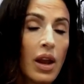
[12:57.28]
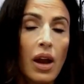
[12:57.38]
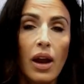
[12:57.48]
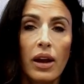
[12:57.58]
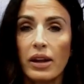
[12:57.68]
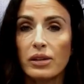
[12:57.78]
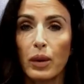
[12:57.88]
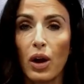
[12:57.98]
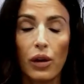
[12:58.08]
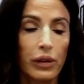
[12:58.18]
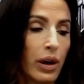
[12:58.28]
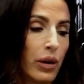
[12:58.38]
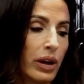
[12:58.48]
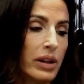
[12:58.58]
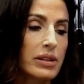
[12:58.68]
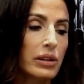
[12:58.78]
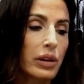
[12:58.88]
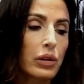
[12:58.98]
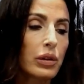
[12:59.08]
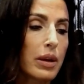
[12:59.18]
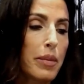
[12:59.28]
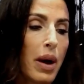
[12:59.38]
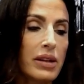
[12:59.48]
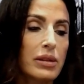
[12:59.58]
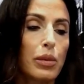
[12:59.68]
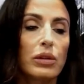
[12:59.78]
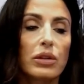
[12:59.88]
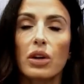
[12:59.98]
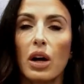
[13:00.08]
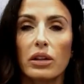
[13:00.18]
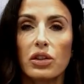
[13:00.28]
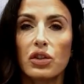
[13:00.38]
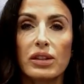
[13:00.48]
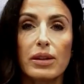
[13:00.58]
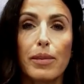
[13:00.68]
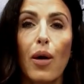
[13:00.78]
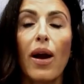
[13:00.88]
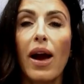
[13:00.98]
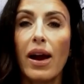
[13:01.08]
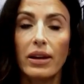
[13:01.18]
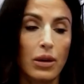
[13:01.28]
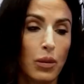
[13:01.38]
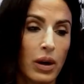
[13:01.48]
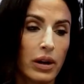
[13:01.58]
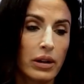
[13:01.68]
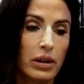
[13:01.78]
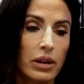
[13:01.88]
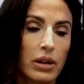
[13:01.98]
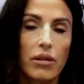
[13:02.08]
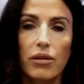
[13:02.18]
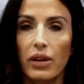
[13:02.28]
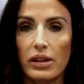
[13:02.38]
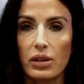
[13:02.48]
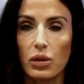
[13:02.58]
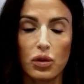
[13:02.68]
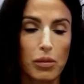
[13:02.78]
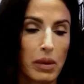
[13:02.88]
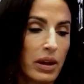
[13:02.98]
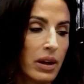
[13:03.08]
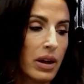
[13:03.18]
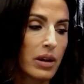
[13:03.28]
And as we all know, it is literally possible to talk to just about anyone via social media.